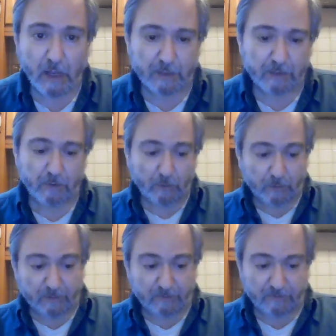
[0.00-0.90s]
I did an
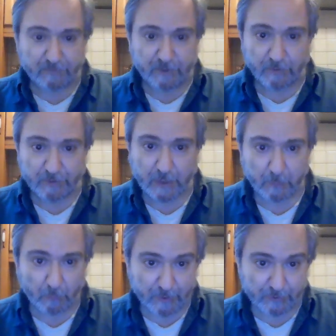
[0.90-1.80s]
earlier video
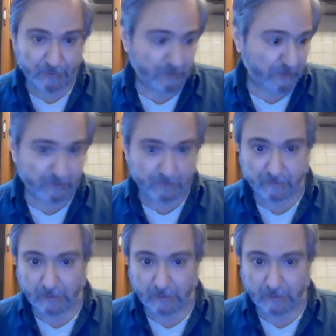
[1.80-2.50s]
segment where there's another